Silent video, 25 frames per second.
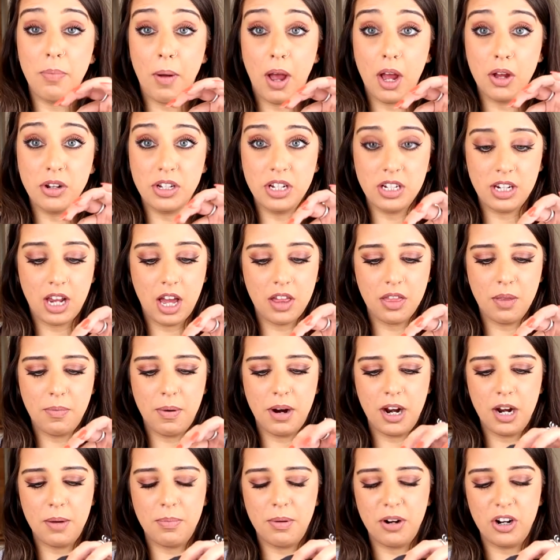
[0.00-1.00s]
but I did get the
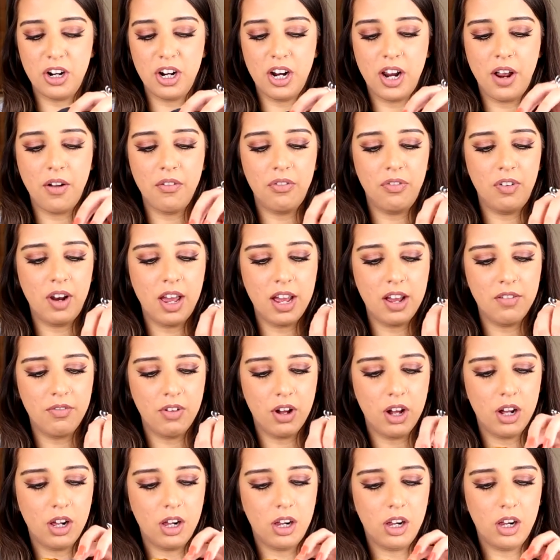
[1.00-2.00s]
peri-peri
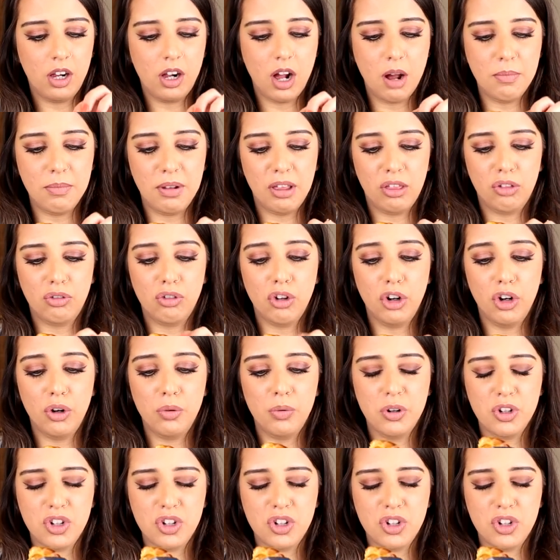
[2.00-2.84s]
flavour coming through,